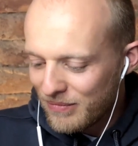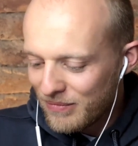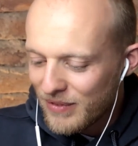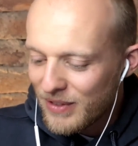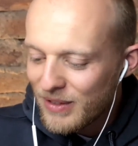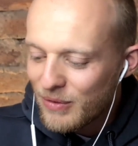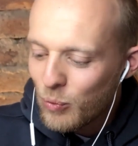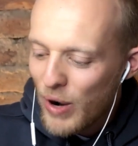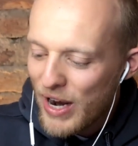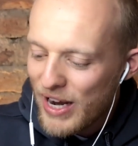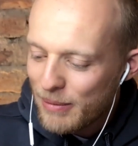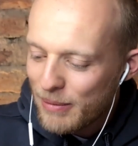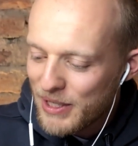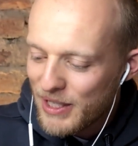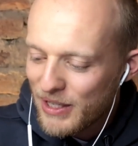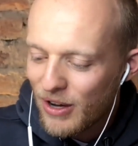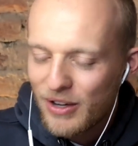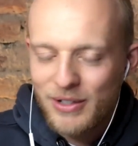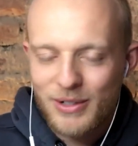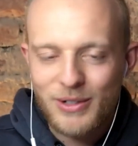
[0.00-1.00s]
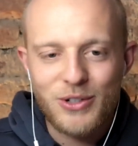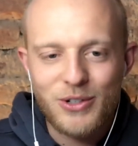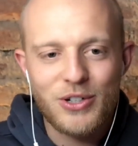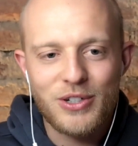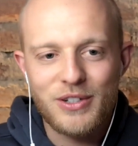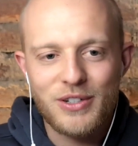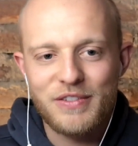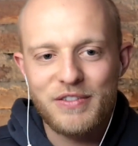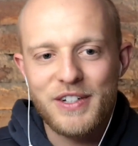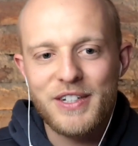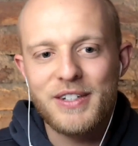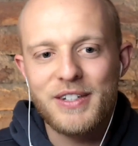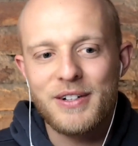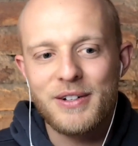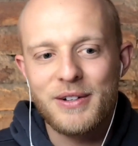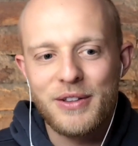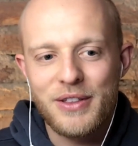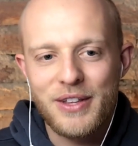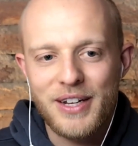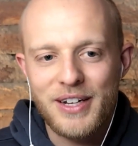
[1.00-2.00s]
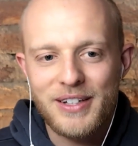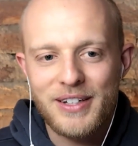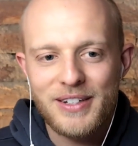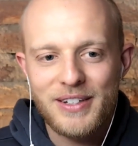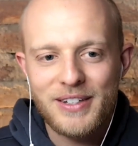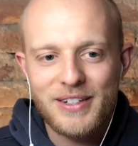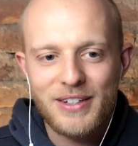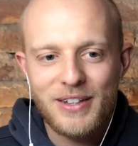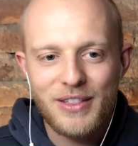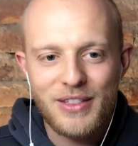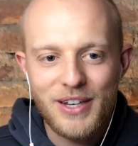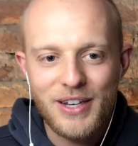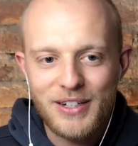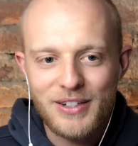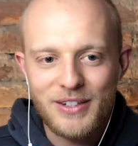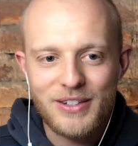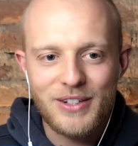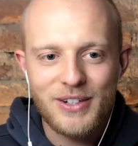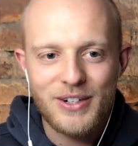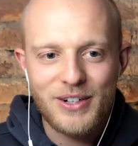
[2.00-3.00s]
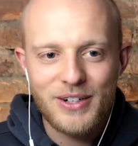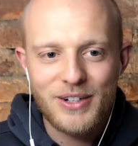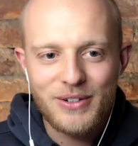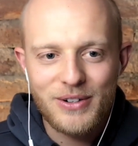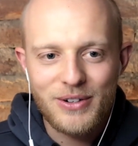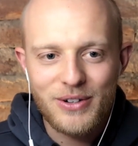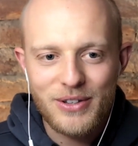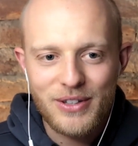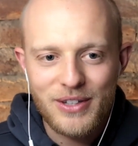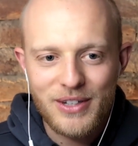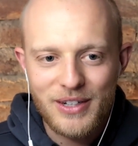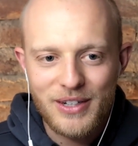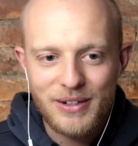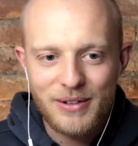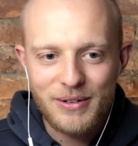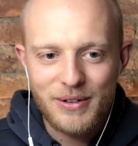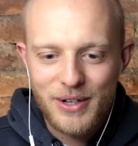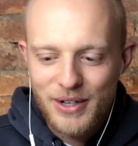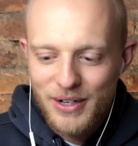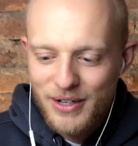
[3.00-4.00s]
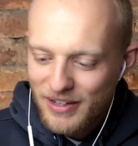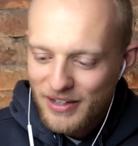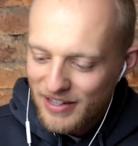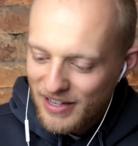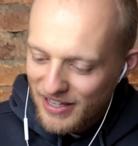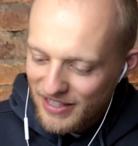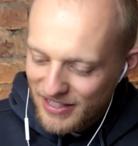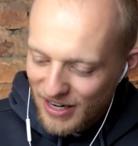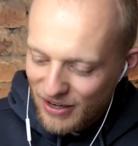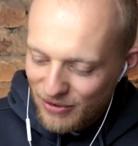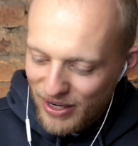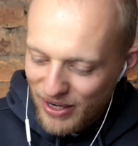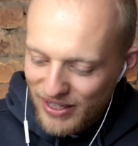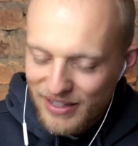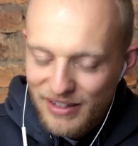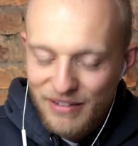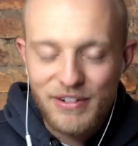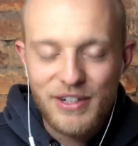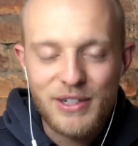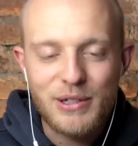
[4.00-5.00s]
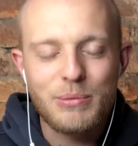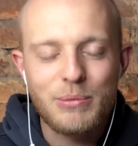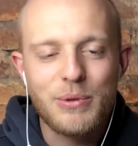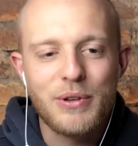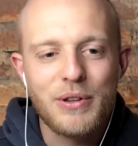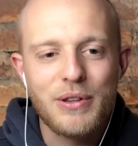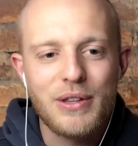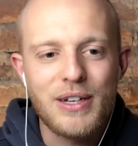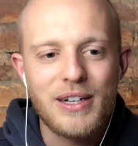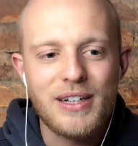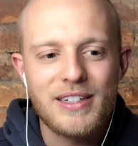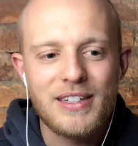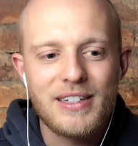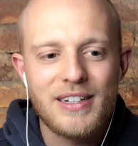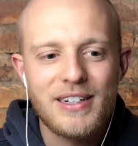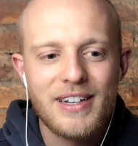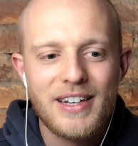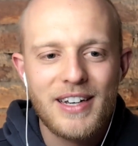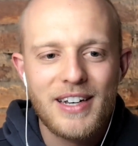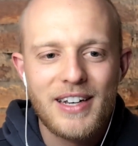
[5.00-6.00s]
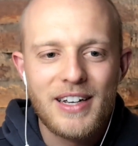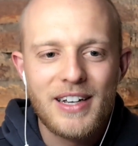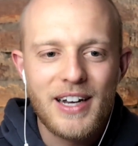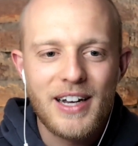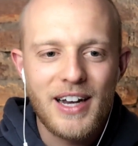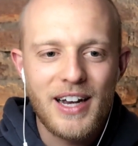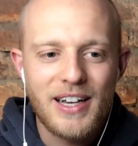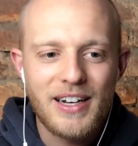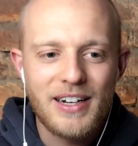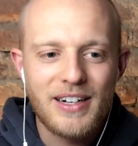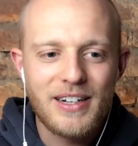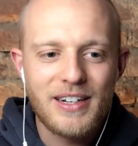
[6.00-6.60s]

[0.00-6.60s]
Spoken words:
way beyond just the physical things, or the directly visible things. And